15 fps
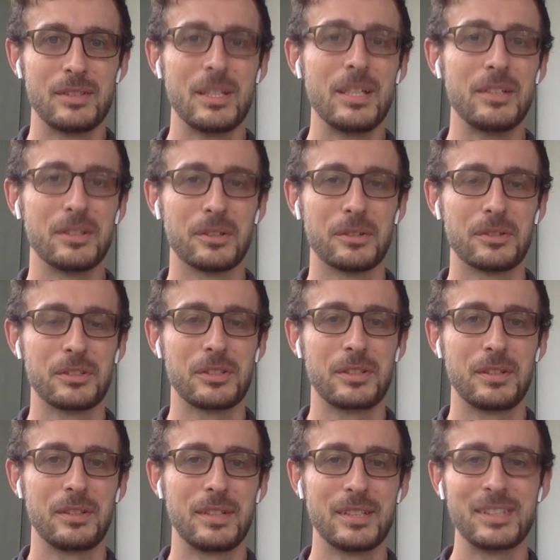Seniors,
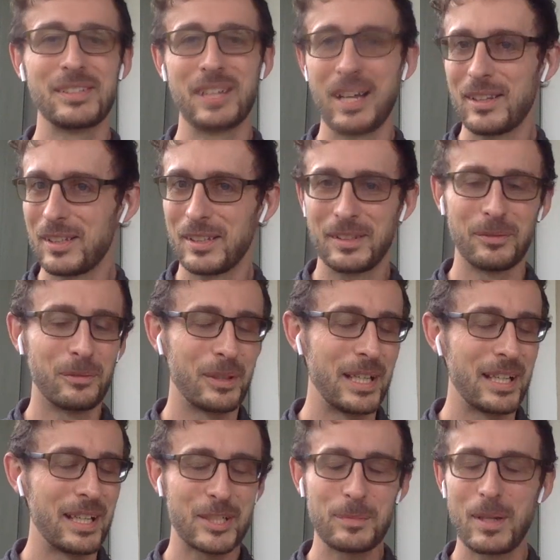this is not the
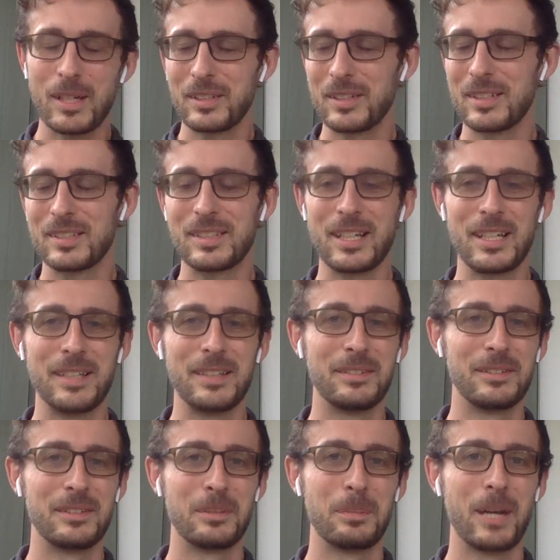way I expected to say
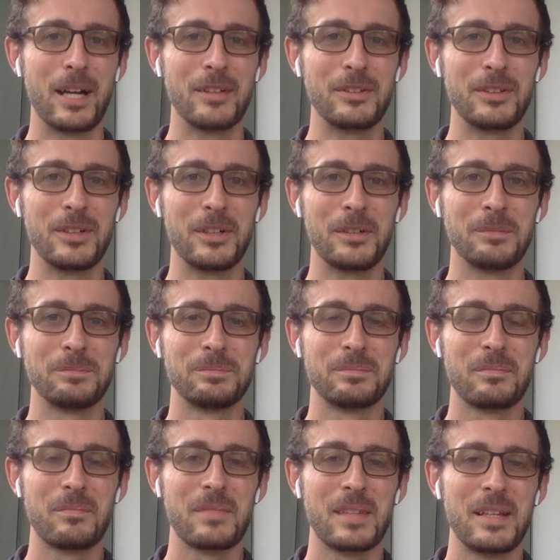goodbye to y'all.
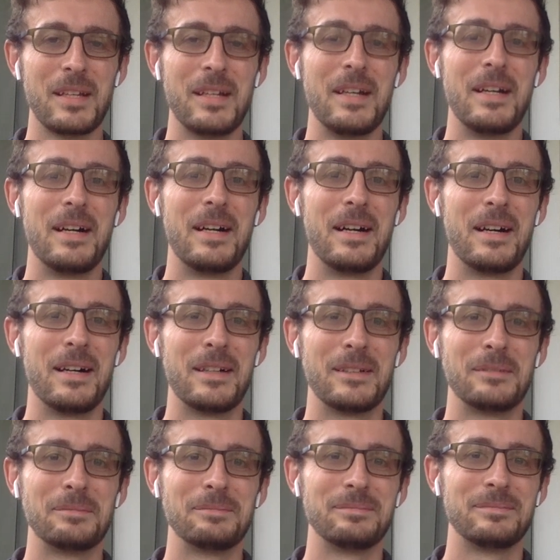
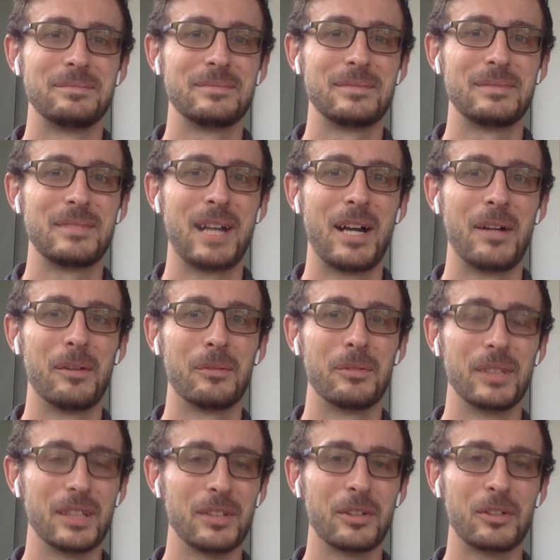I
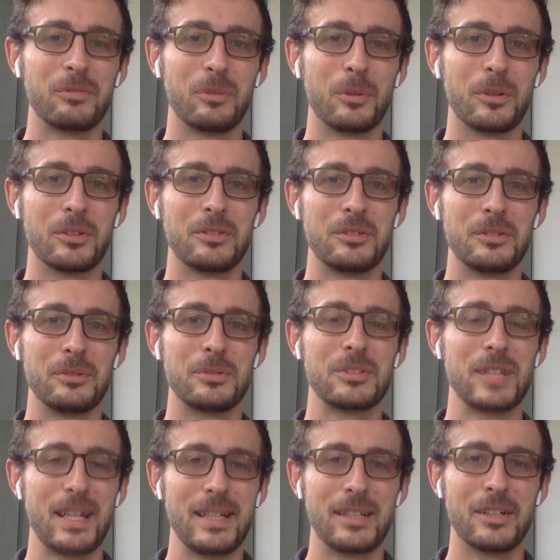really look forward to
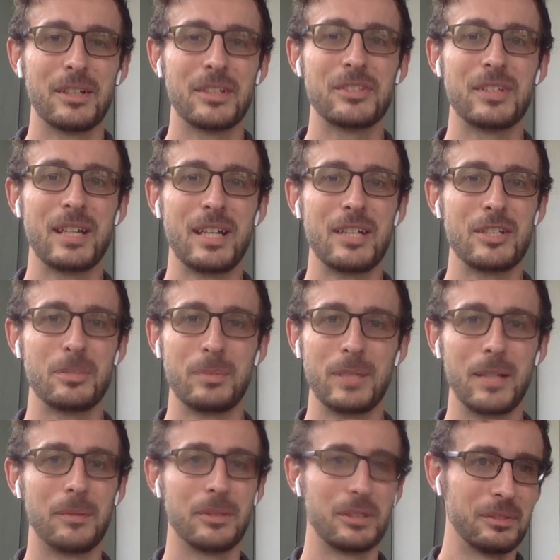standing on a stage and
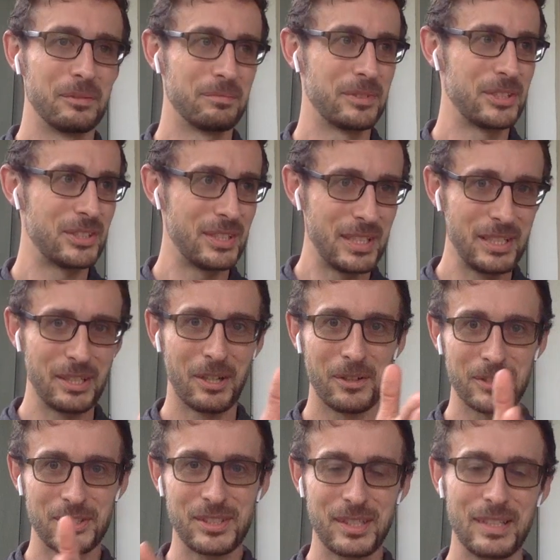being able to see
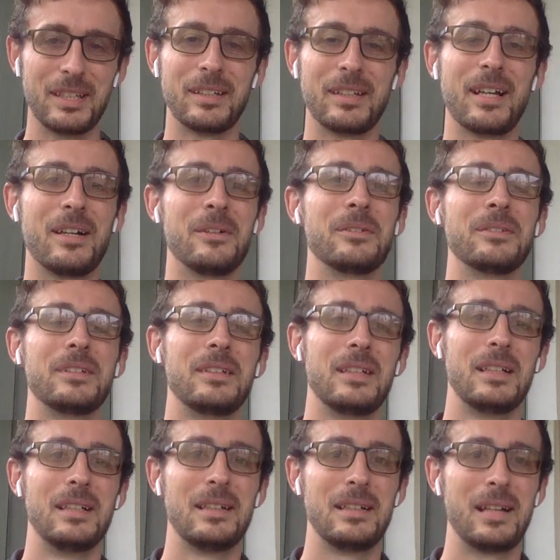y'all sitting down,
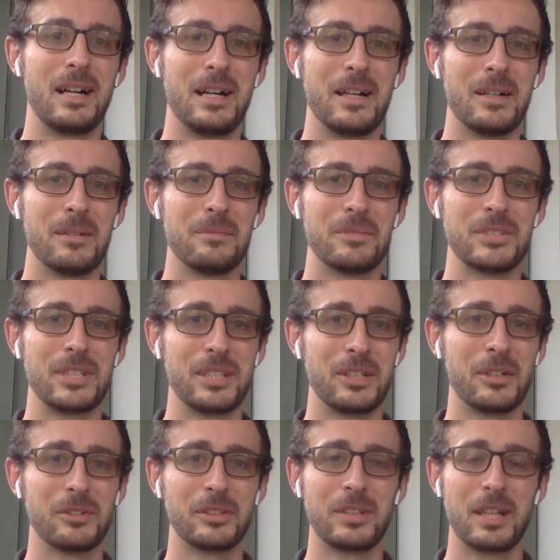seeing
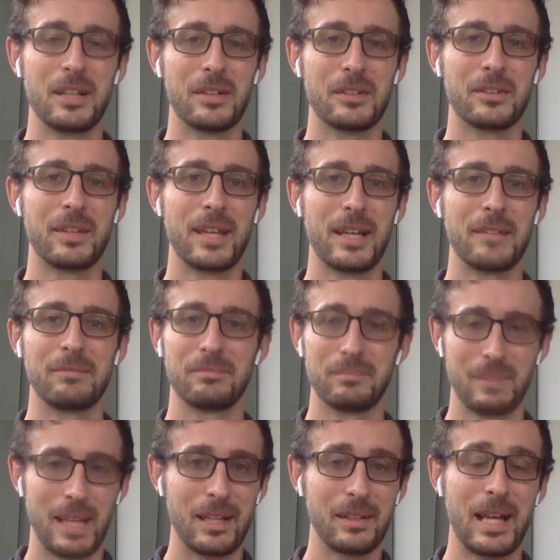y'all together
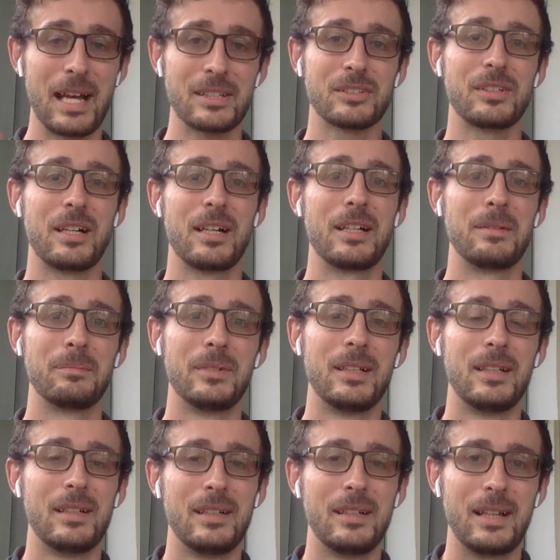that last time,
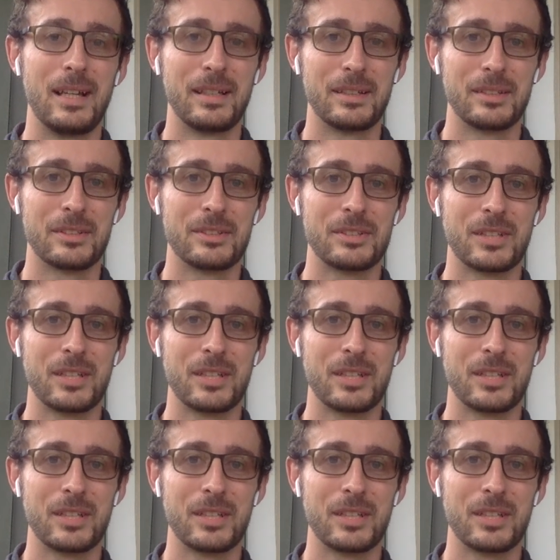and get to